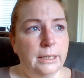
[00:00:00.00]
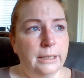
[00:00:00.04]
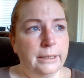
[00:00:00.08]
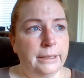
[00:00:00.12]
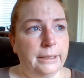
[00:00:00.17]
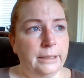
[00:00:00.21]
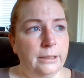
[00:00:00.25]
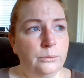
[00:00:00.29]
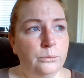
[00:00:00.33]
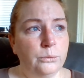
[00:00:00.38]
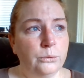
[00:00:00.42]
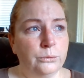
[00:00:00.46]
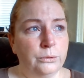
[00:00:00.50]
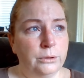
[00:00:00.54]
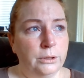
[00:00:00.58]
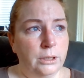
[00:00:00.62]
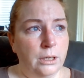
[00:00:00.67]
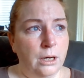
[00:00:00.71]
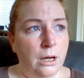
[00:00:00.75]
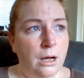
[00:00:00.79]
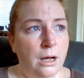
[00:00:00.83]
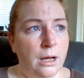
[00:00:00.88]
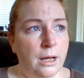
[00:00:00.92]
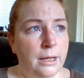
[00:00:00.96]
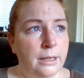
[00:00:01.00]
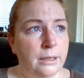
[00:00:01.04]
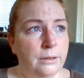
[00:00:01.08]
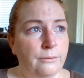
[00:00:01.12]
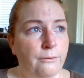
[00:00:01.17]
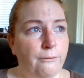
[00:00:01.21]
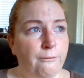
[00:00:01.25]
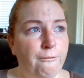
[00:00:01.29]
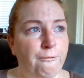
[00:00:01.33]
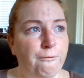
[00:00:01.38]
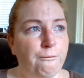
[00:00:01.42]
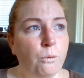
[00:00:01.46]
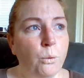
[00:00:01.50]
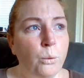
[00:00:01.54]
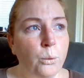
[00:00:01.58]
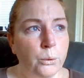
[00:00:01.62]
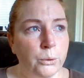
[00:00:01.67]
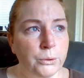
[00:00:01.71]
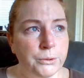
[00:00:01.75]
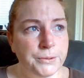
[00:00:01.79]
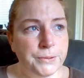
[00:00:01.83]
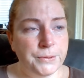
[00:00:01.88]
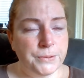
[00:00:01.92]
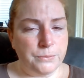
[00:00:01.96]
He will not
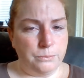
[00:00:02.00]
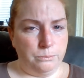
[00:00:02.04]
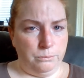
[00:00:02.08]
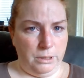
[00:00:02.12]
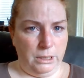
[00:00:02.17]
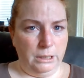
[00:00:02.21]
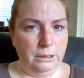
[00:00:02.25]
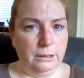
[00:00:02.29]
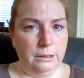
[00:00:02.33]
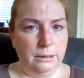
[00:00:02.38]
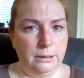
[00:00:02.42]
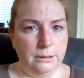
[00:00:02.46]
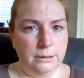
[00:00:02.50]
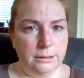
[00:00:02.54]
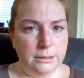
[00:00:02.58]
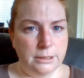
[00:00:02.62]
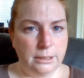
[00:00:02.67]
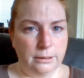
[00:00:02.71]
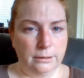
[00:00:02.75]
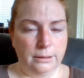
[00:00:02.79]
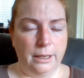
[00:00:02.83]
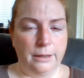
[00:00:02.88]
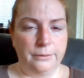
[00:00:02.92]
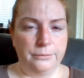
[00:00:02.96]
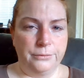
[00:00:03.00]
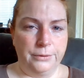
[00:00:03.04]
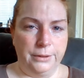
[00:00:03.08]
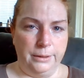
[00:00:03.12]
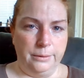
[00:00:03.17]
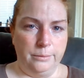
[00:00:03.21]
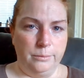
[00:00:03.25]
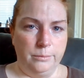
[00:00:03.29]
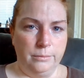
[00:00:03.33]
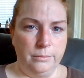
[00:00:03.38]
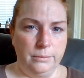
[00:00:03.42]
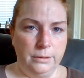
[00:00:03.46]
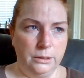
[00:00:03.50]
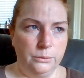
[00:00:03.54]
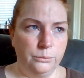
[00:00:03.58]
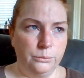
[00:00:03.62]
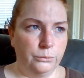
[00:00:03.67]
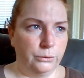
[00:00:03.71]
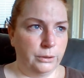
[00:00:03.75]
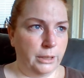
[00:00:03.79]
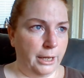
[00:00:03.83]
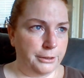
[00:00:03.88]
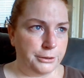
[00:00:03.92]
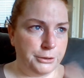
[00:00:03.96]
force me to love him. He
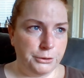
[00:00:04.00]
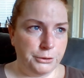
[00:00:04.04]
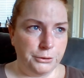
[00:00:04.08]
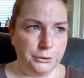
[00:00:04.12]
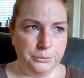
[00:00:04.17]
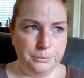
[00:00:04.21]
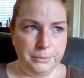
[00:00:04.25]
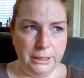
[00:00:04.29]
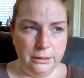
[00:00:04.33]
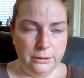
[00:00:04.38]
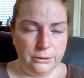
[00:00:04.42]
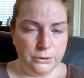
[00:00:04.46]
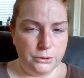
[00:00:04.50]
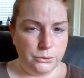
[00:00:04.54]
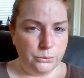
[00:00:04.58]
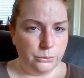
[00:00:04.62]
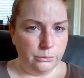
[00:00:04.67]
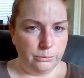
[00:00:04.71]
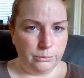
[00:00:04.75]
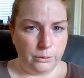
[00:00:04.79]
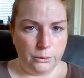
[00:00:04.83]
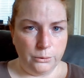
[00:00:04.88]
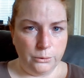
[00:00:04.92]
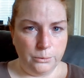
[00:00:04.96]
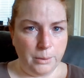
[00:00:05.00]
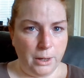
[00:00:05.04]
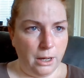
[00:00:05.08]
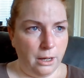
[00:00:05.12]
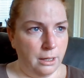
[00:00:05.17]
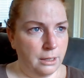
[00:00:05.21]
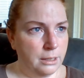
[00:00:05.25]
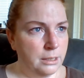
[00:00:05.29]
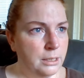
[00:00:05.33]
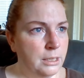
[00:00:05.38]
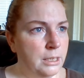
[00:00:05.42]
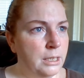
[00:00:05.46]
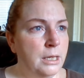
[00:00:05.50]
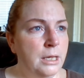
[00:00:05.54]
will not turn me into a robot.